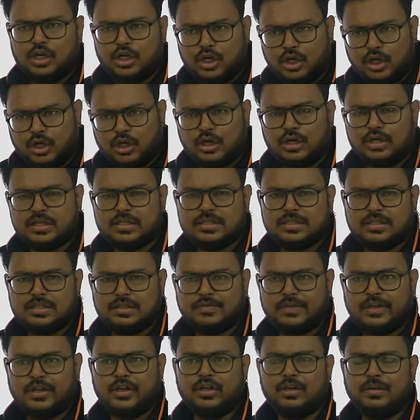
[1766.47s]
Dogs,
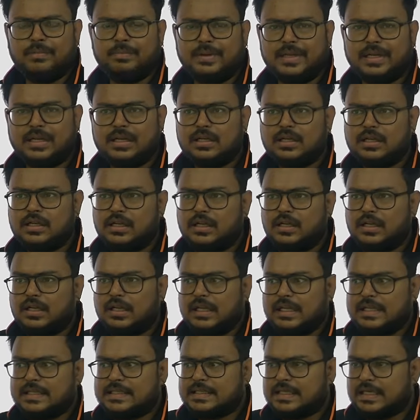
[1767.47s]
when you compare,
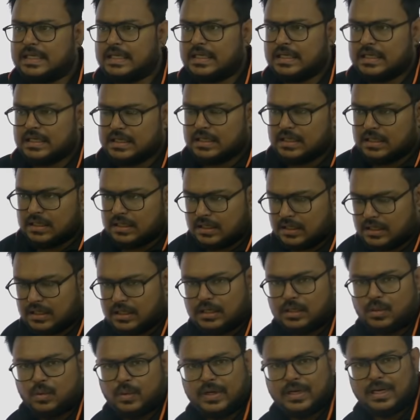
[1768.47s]
let's say
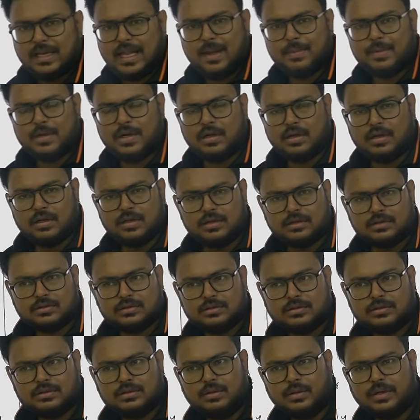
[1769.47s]
one Labrador,
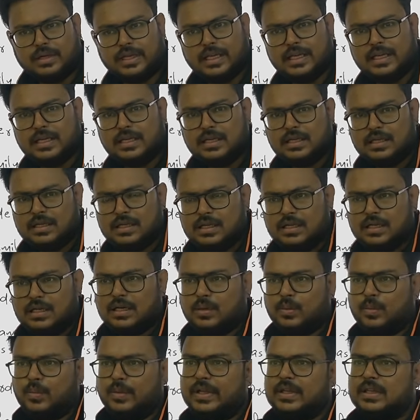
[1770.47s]
okay,
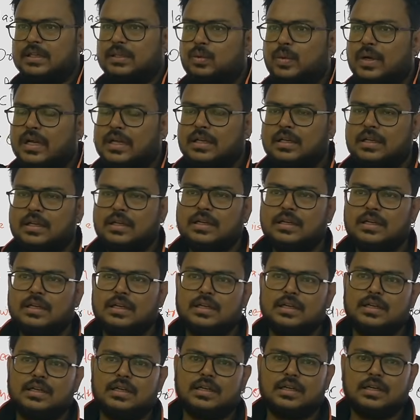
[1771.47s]
with one
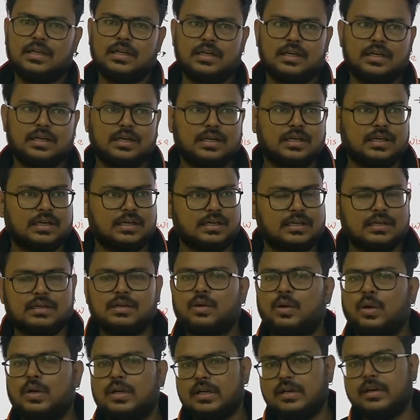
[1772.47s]

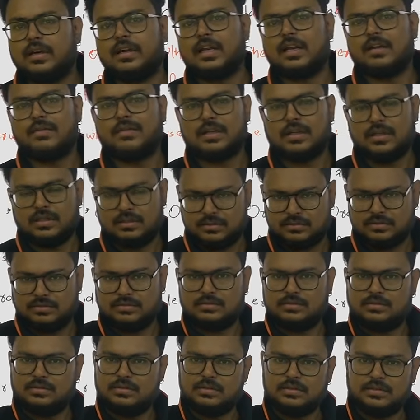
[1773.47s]
golden retriever,
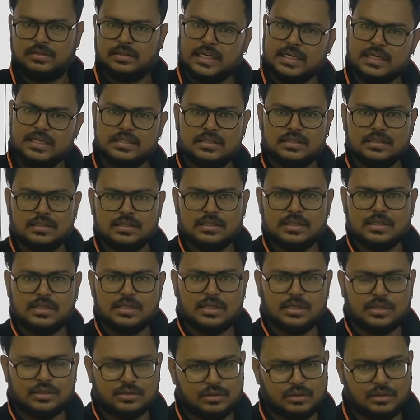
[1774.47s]
right?
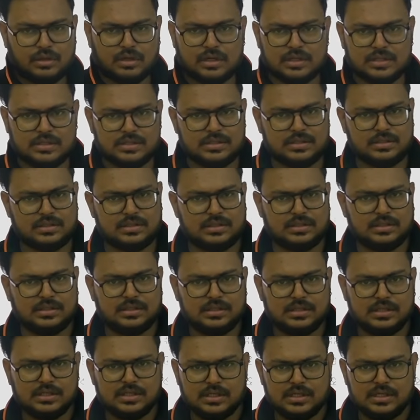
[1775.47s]
So dogs
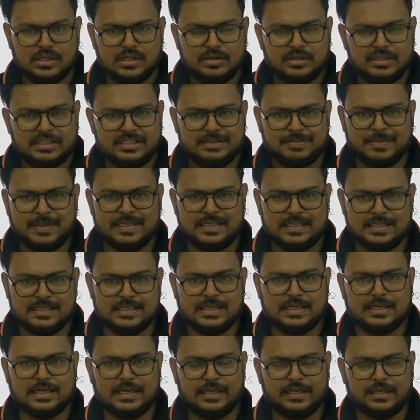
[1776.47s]
species
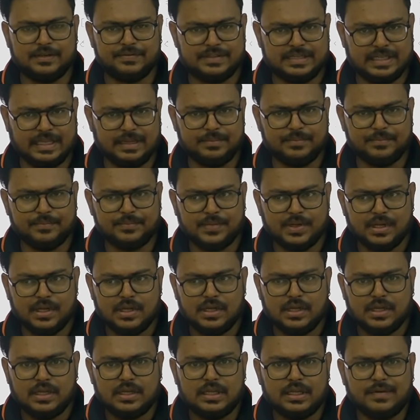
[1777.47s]
are kind of same.
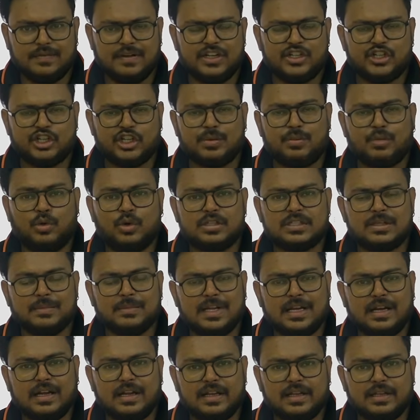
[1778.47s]
They will share more
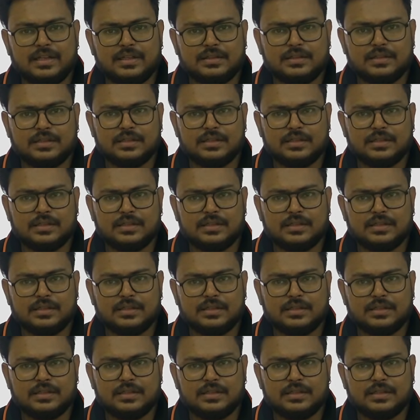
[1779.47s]
similarity,